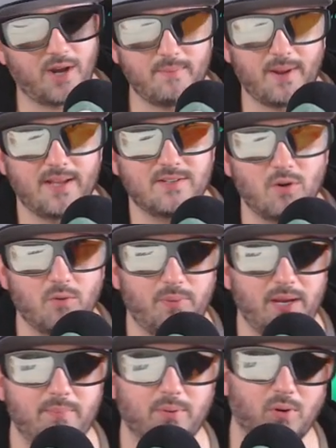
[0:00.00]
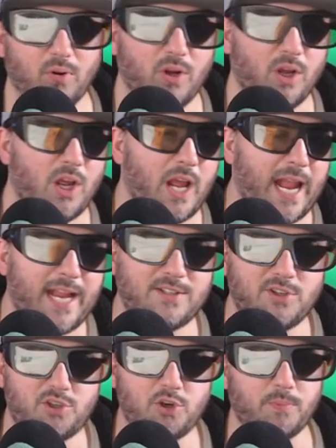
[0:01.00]
by his own people. He's
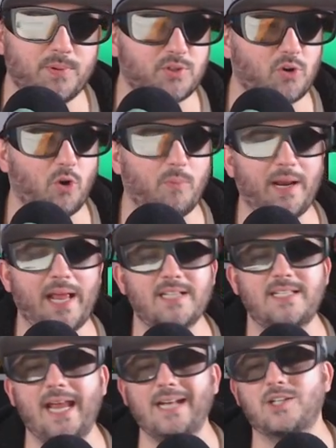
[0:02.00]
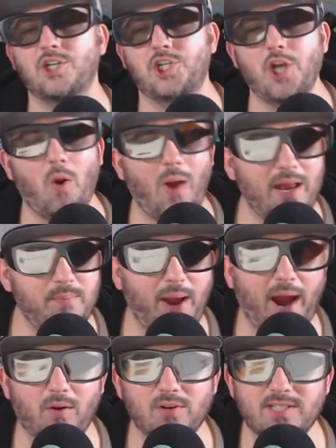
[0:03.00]
a super Skrull, but has yet to show any
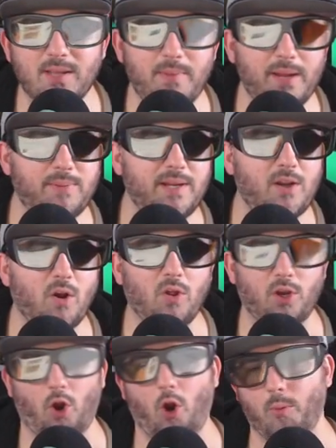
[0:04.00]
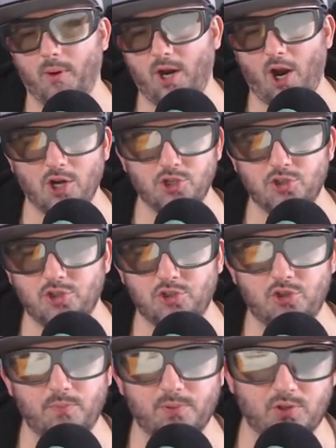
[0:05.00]
powers that make me go like, oh my gosh, he's a
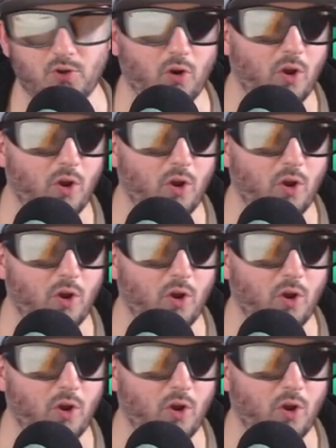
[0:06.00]
super Skrull.